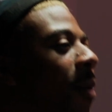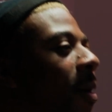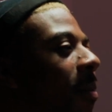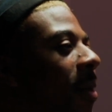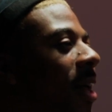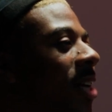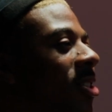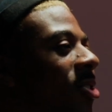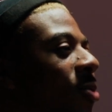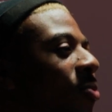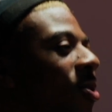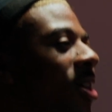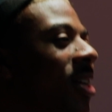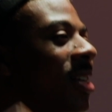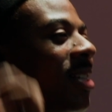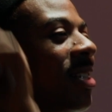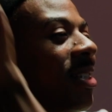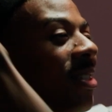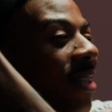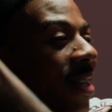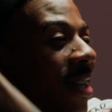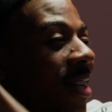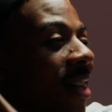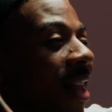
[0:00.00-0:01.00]
I'm like, so we can
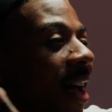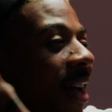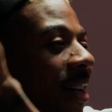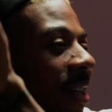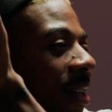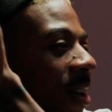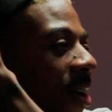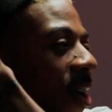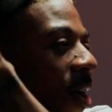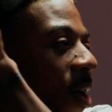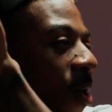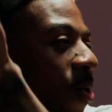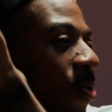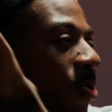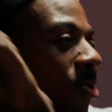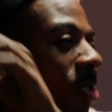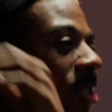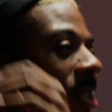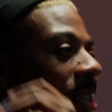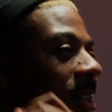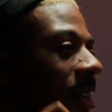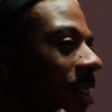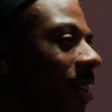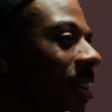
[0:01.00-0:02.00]
see like the
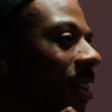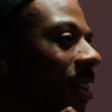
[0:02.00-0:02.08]
ocean.